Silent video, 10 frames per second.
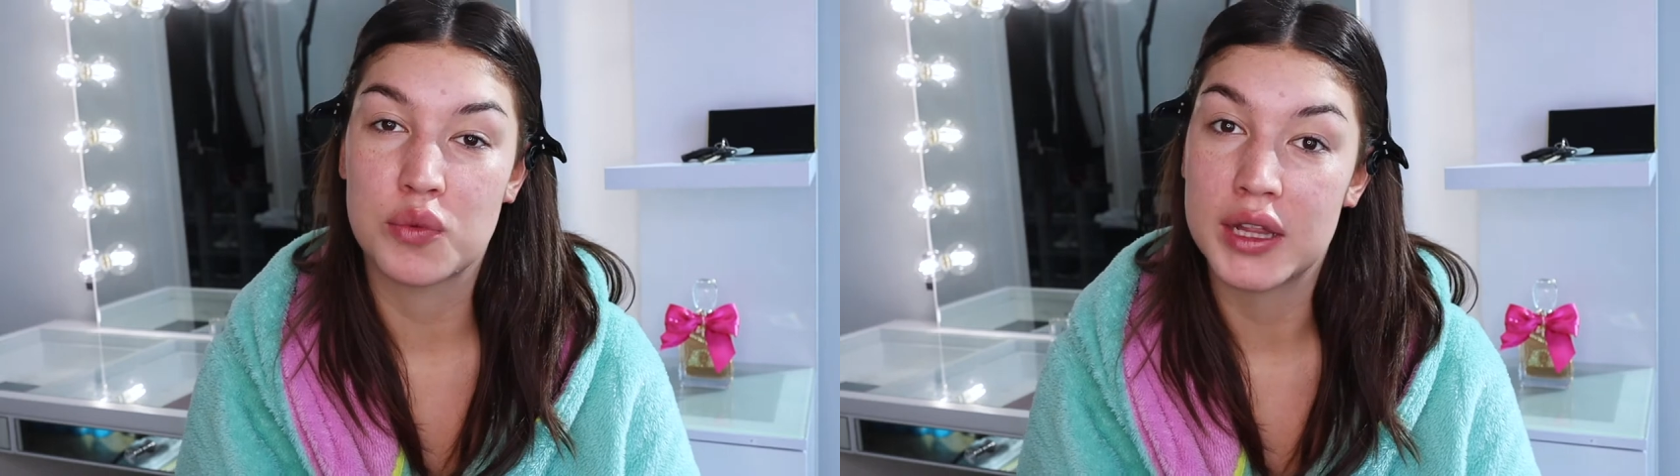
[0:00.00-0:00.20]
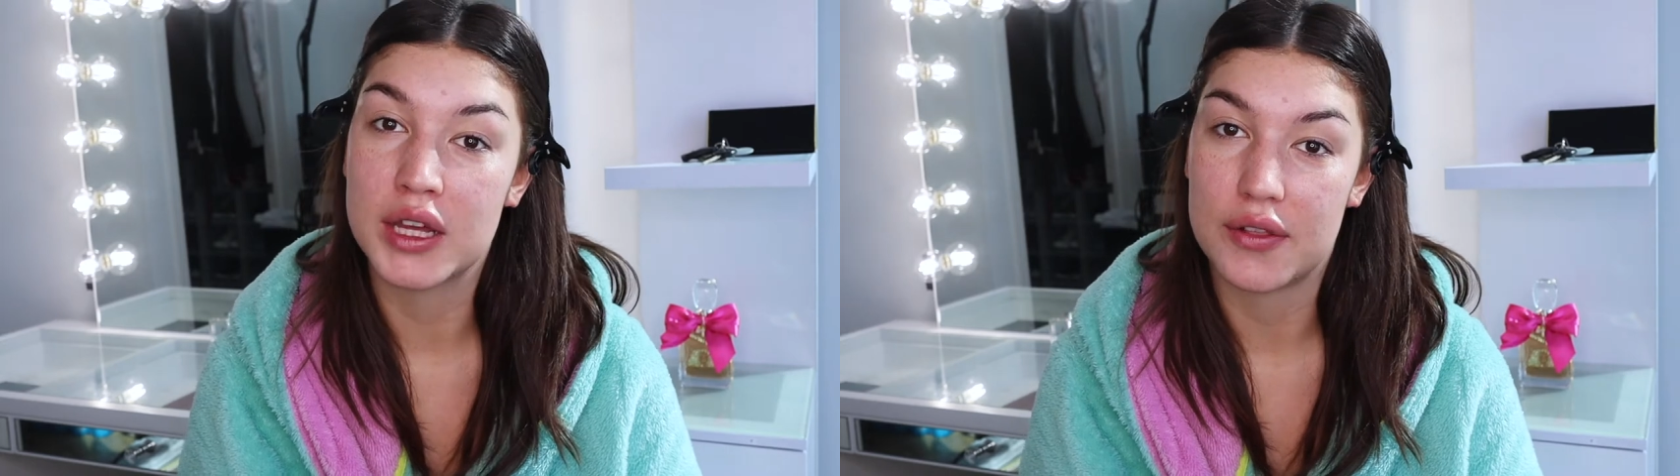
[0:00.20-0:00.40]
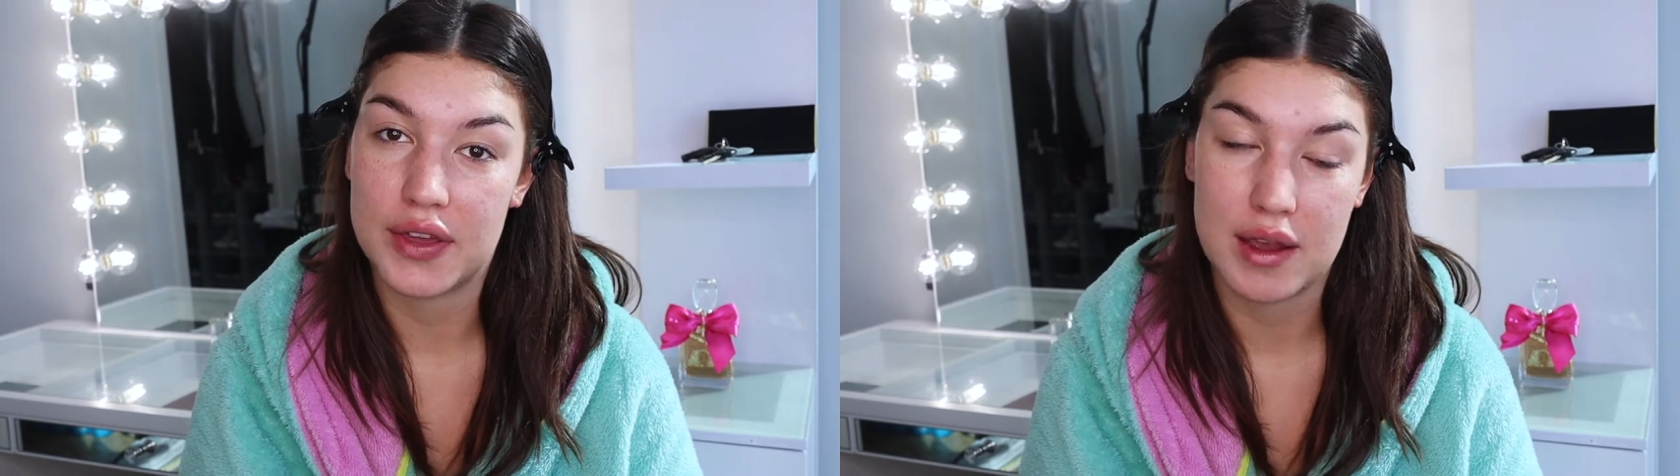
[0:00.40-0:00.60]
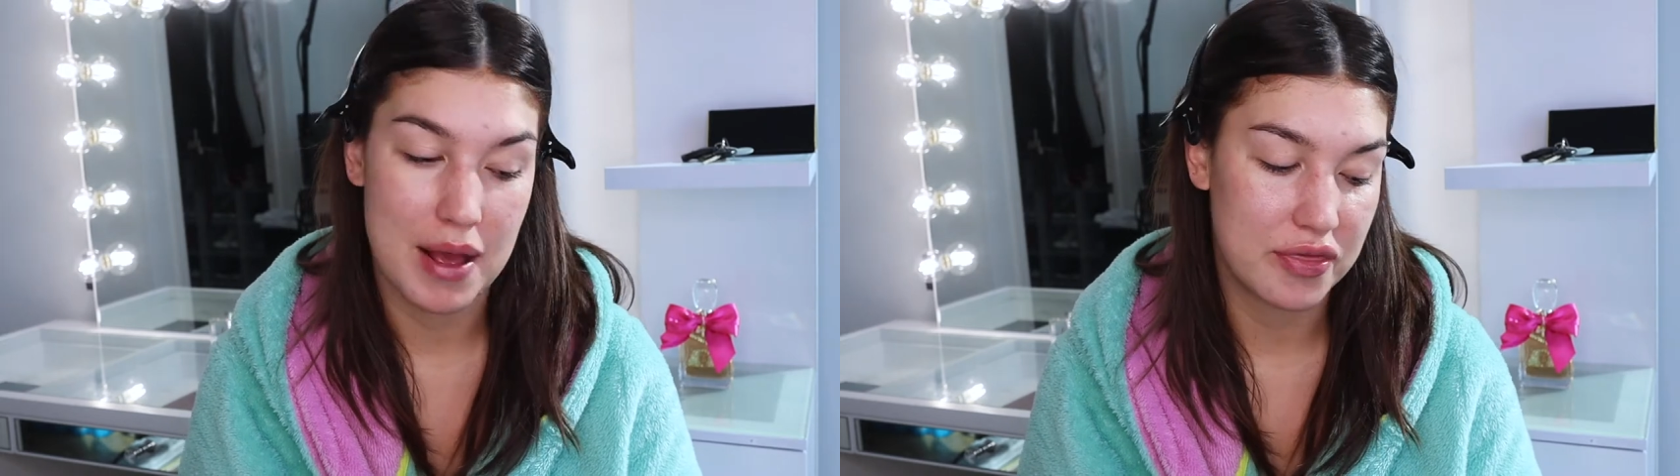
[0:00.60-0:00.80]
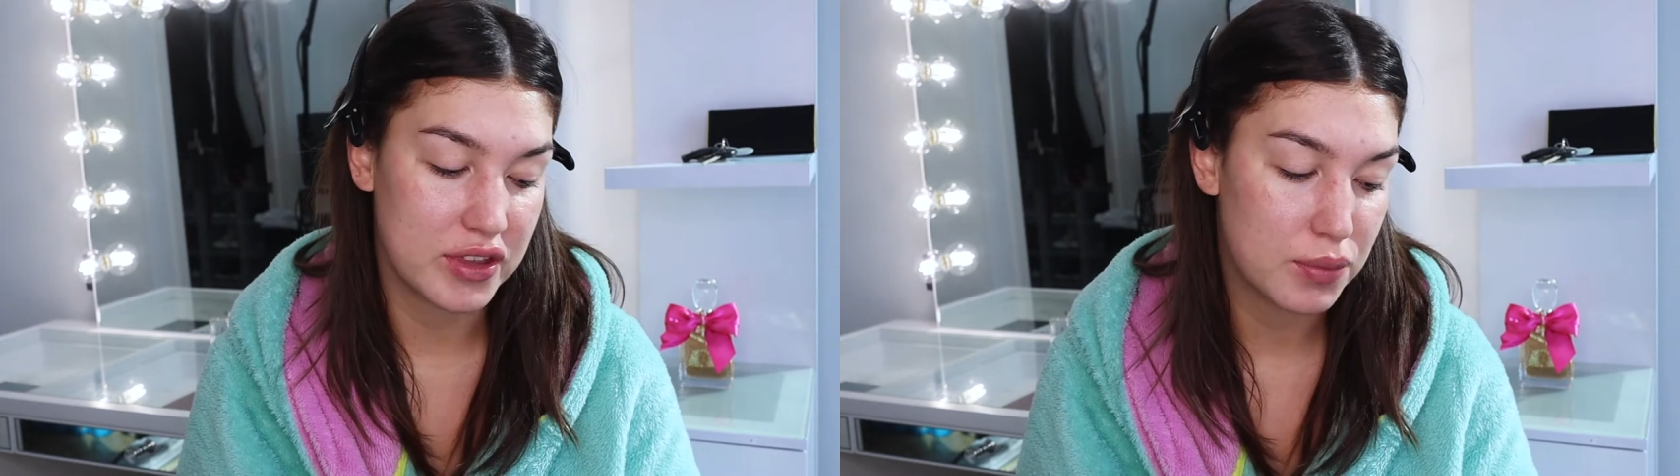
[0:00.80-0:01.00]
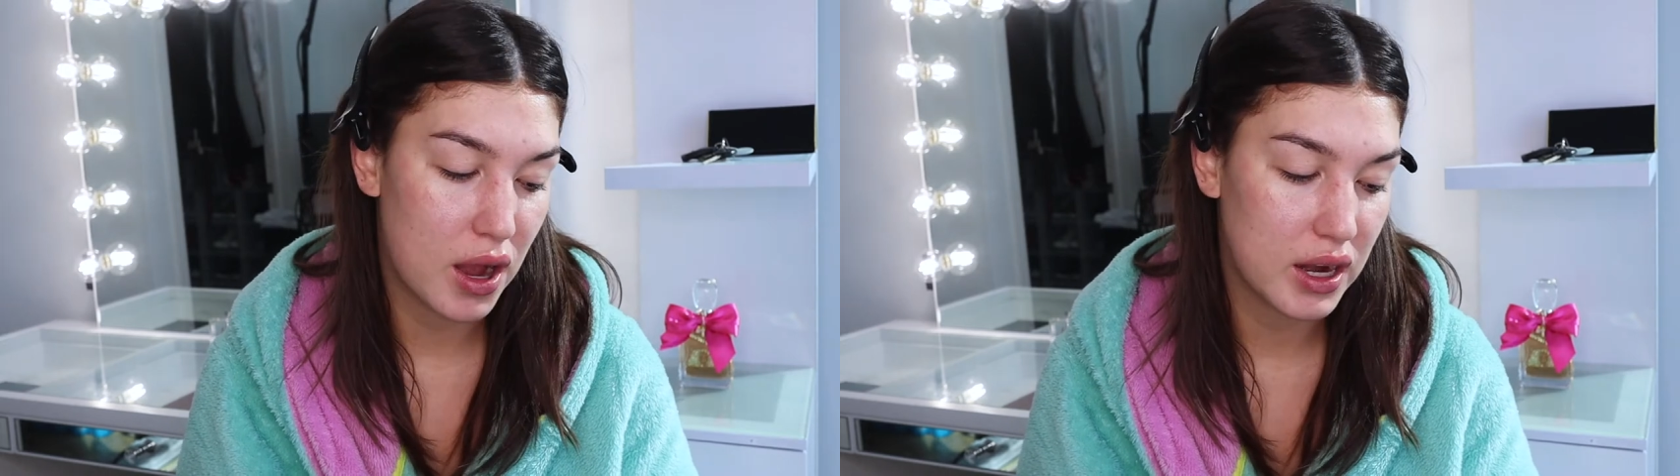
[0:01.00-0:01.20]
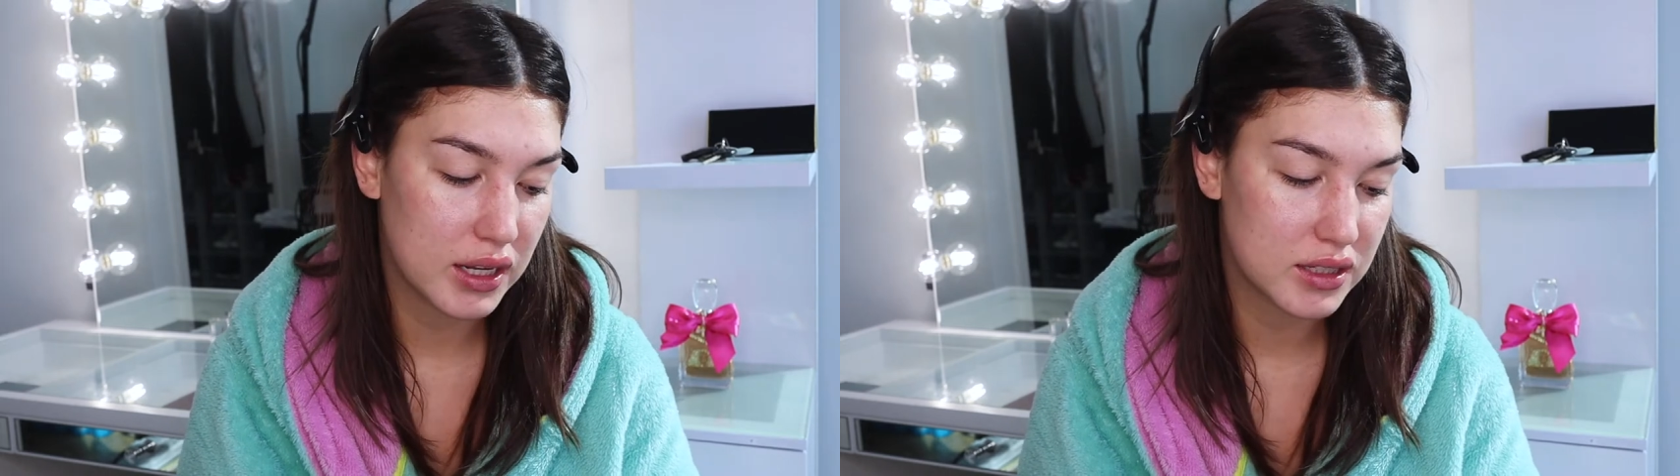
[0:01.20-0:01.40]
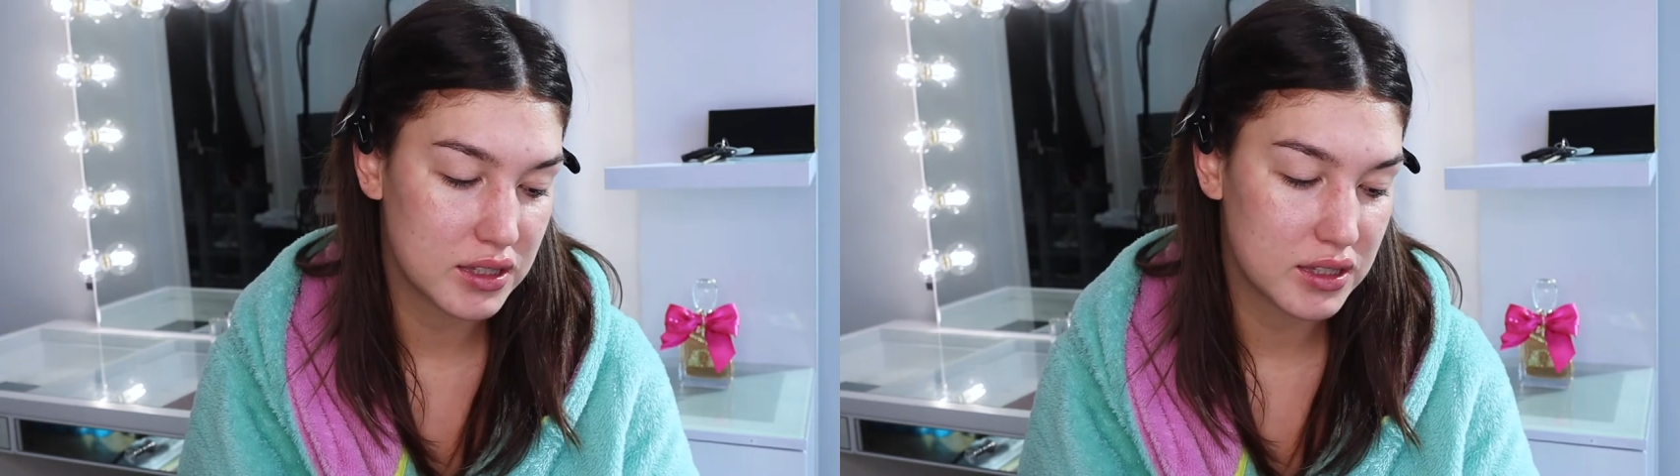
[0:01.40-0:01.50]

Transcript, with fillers: really good thing about these products.